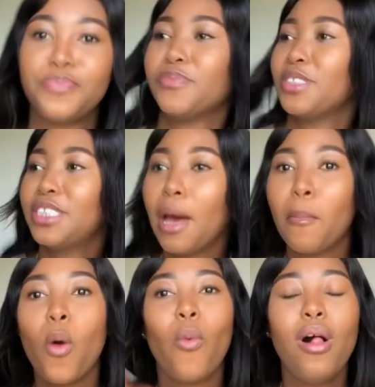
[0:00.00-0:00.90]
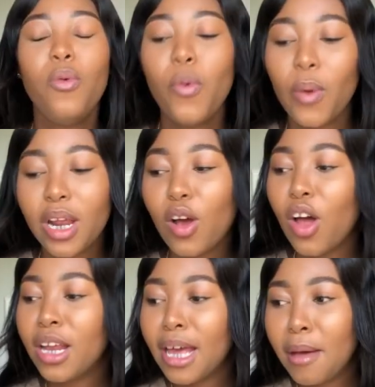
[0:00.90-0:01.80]
Sharp. While we're waiting on
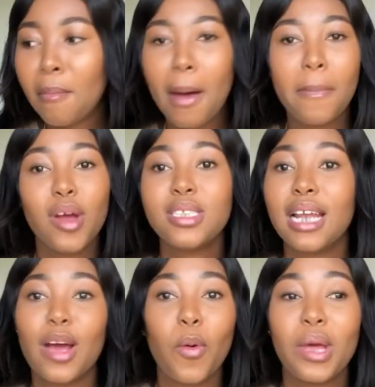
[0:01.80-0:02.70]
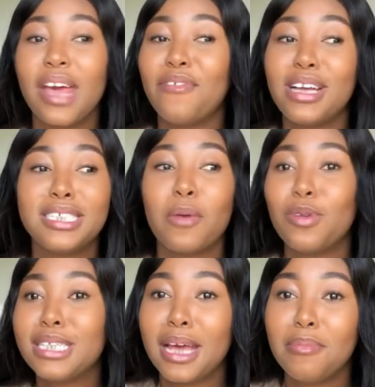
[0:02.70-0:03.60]
him, my parents are like, okay, fine, Sharp, what's the
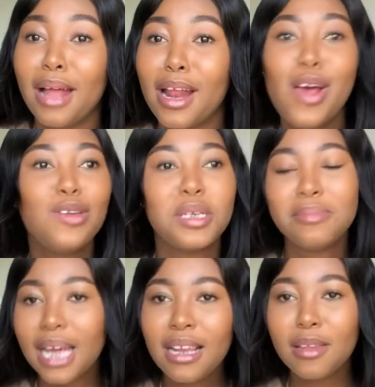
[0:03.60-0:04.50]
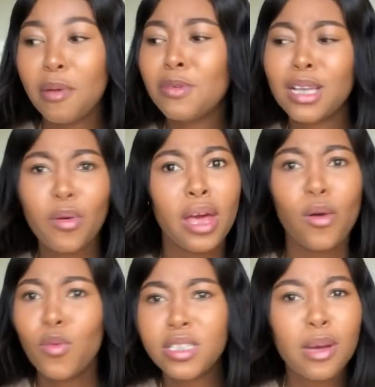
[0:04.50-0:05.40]
game plan? So I'm telling them, I was like, okay,
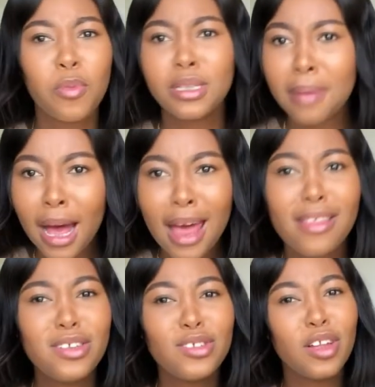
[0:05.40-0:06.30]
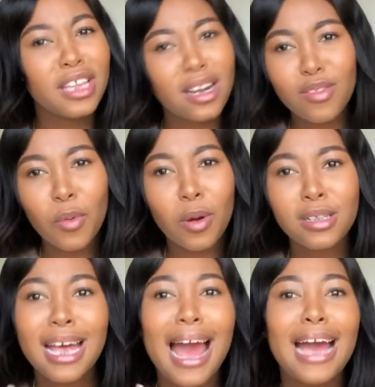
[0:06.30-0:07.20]
cool, Sharp, this is not the end of the world.
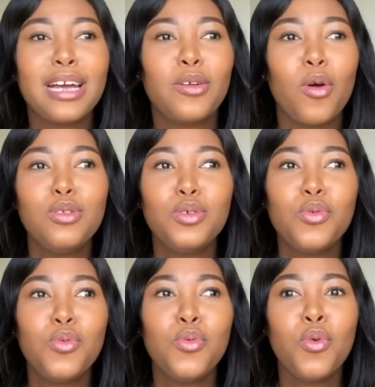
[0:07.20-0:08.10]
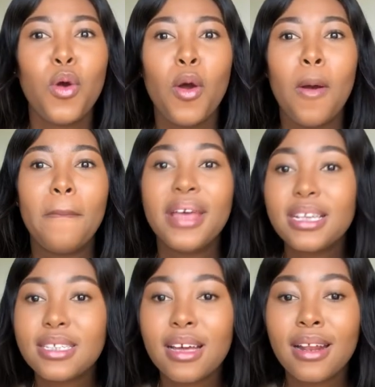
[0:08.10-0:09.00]
I could go to
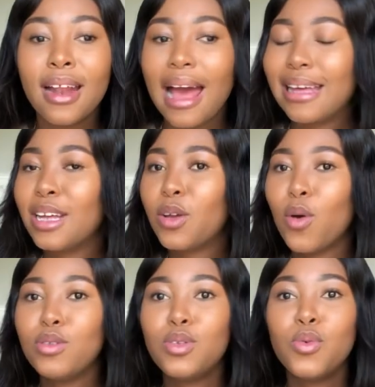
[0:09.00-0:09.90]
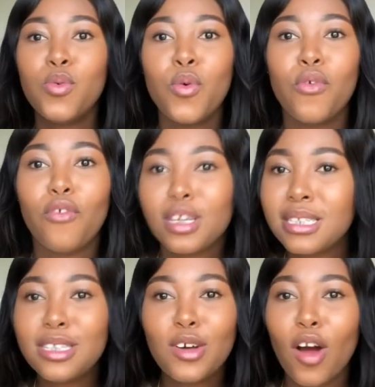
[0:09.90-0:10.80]
Pearson, I could go to Varsity
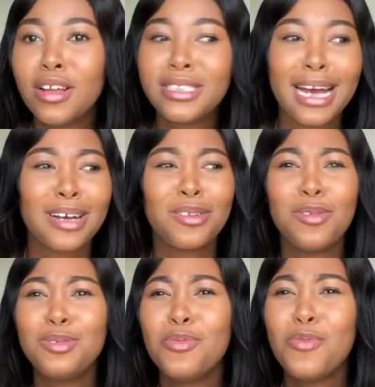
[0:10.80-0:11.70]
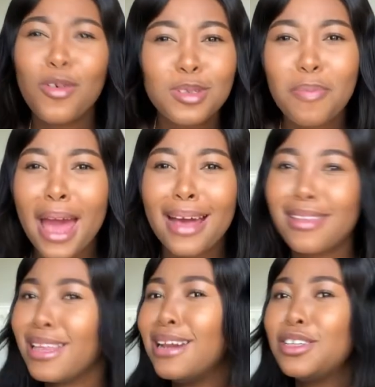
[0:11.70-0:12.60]
College, I could go to Rosebank. They
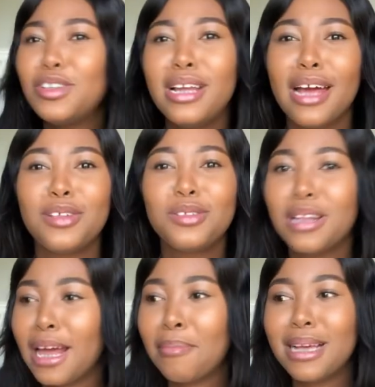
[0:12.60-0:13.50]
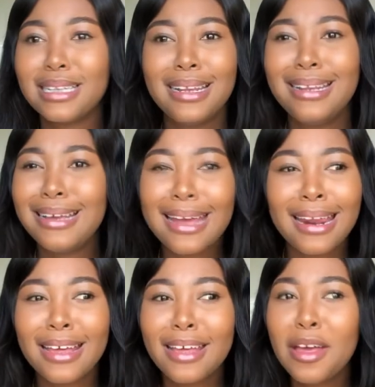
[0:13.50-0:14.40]
literally had, like, by the
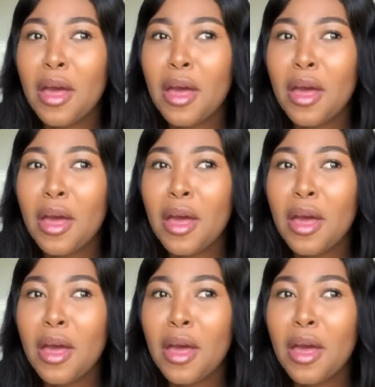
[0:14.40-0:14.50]
degree,